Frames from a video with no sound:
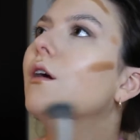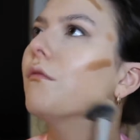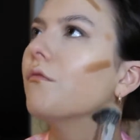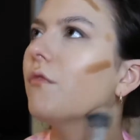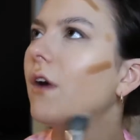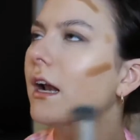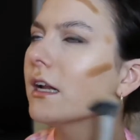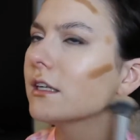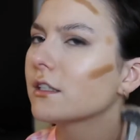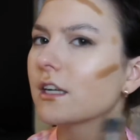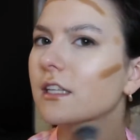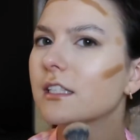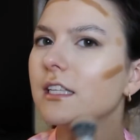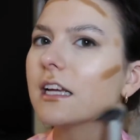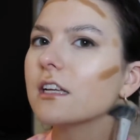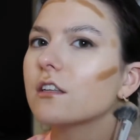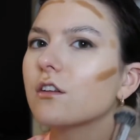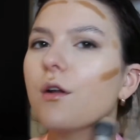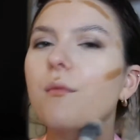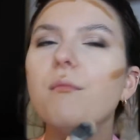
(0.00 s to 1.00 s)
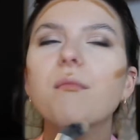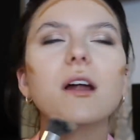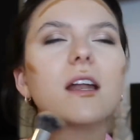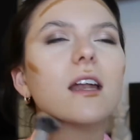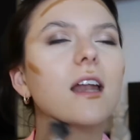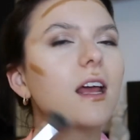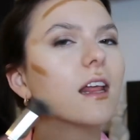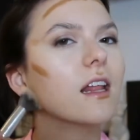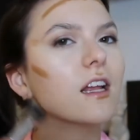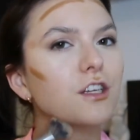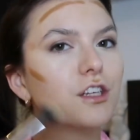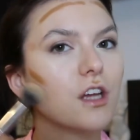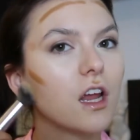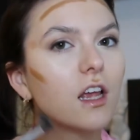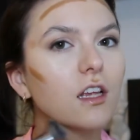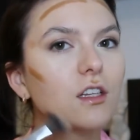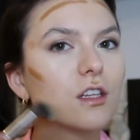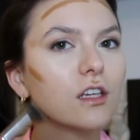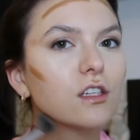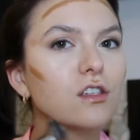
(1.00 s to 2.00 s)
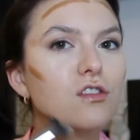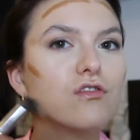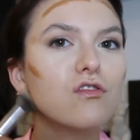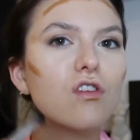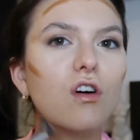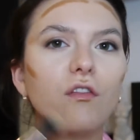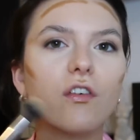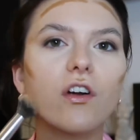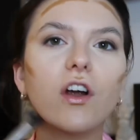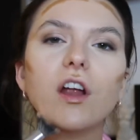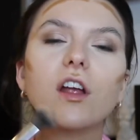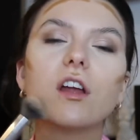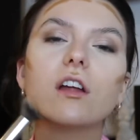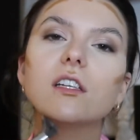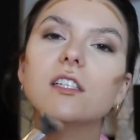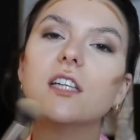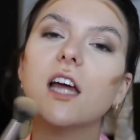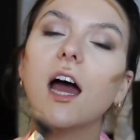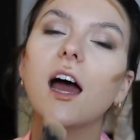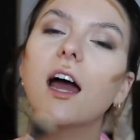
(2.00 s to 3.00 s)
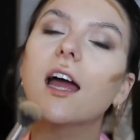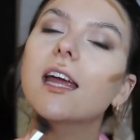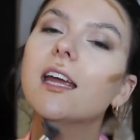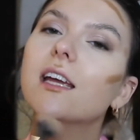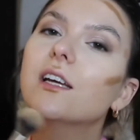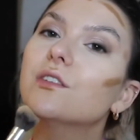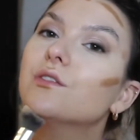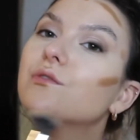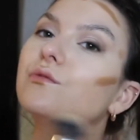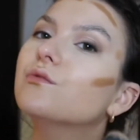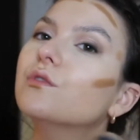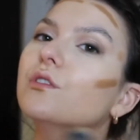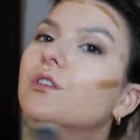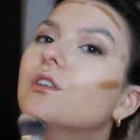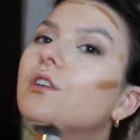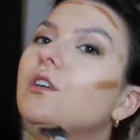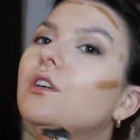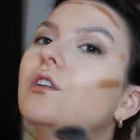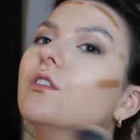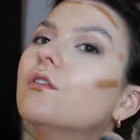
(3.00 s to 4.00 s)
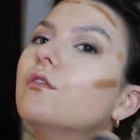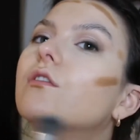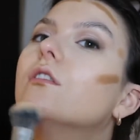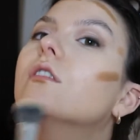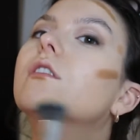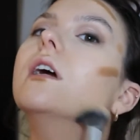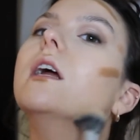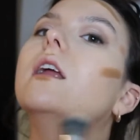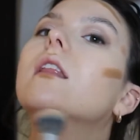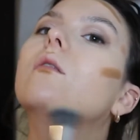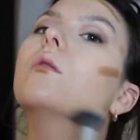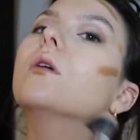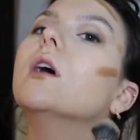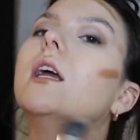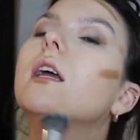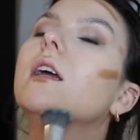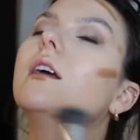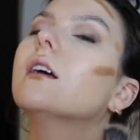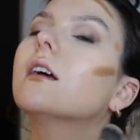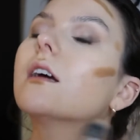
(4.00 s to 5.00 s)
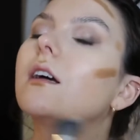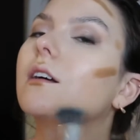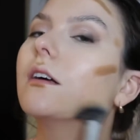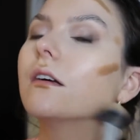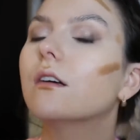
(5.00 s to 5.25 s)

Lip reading: Valentine's Day is on a Monday this year, so it's not a very good day for it in the week.